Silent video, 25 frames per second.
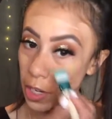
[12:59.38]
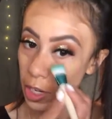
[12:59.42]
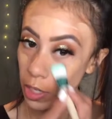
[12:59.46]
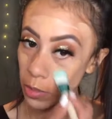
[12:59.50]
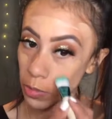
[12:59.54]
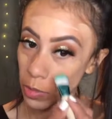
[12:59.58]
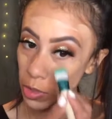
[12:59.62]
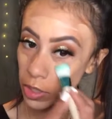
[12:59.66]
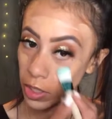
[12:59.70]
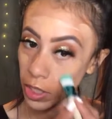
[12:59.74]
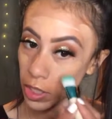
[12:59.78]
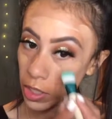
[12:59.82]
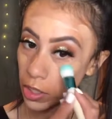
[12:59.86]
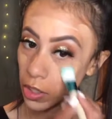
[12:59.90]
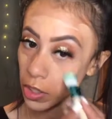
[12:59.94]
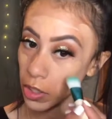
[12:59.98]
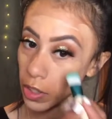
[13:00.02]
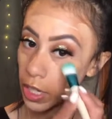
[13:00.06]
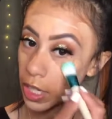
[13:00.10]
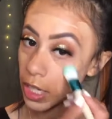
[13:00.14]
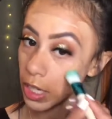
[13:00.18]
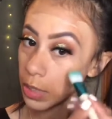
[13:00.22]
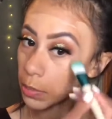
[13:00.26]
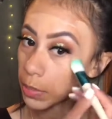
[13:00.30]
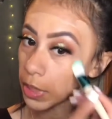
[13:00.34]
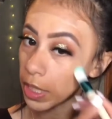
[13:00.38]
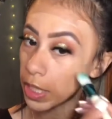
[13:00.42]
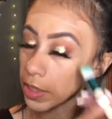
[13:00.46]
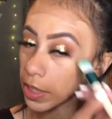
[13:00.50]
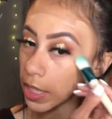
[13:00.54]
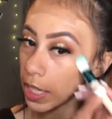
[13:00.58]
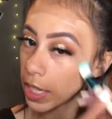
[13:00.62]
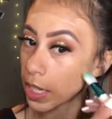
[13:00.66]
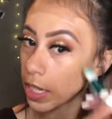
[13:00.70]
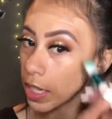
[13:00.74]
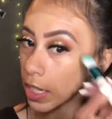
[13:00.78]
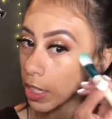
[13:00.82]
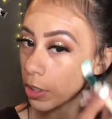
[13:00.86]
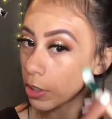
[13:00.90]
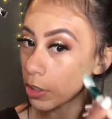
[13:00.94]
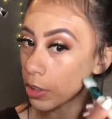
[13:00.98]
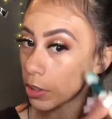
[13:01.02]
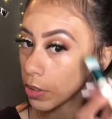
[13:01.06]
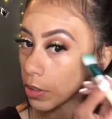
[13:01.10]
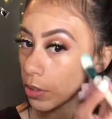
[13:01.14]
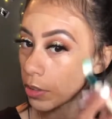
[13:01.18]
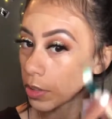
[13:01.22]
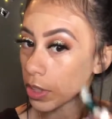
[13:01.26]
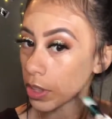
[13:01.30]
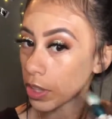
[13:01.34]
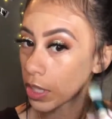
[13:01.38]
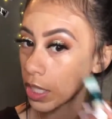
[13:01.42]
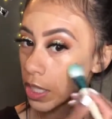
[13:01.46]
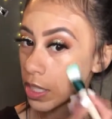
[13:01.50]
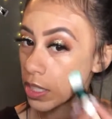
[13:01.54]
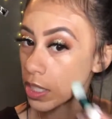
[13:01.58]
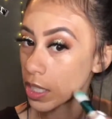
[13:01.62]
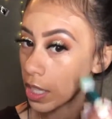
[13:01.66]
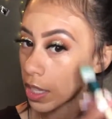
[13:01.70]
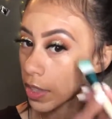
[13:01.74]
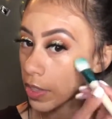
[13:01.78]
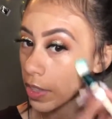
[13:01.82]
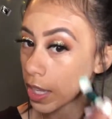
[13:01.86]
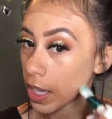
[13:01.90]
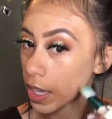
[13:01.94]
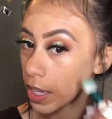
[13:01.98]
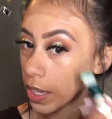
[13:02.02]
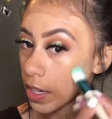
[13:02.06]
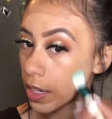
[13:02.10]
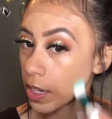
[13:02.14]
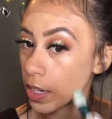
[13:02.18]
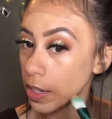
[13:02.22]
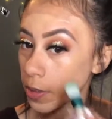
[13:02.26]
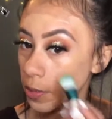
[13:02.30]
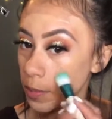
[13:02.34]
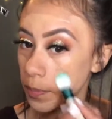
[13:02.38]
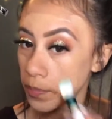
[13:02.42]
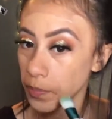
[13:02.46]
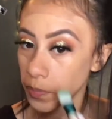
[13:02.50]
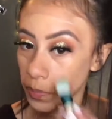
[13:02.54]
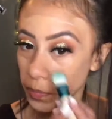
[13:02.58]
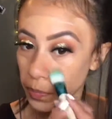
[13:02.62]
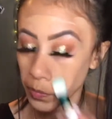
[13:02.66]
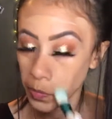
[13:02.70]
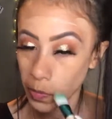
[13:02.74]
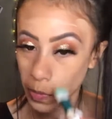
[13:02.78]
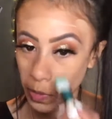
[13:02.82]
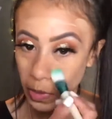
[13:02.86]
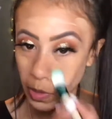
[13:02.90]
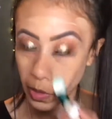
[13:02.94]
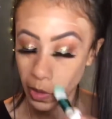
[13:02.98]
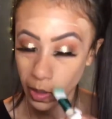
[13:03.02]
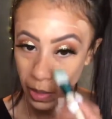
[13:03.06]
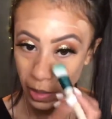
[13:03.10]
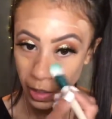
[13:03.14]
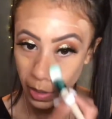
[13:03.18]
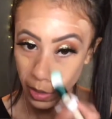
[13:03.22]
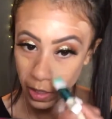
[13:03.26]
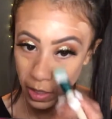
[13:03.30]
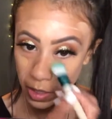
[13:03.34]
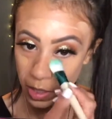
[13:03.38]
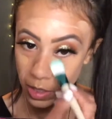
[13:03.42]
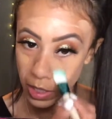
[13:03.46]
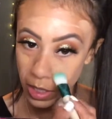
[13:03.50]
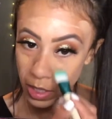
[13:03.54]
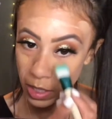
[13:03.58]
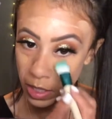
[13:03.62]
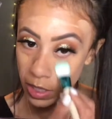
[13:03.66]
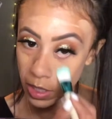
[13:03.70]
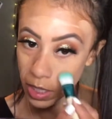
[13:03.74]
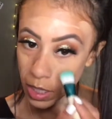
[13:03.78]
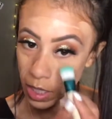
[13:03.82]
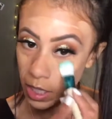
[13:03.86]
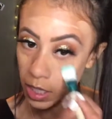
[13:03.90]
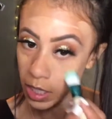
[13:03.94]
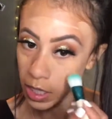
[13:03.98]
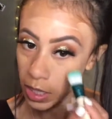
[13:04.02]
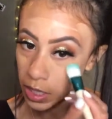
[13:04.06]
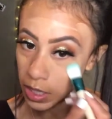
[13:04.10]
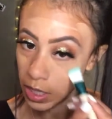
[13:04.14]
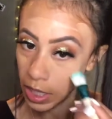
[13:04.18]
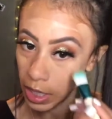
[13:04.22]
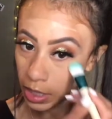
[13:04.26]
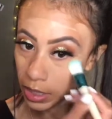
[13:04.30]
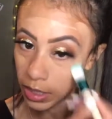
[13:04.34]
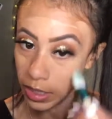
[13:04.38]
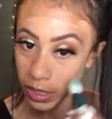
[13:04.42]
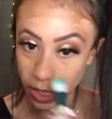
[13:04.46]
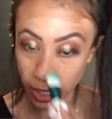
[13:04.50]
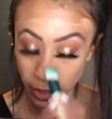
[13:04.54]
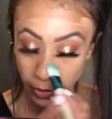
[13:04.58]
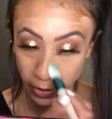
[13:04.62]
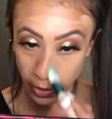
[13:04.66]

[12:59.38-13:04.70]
I'm just going to go ahead and blend that out with this, and then since it is like a stick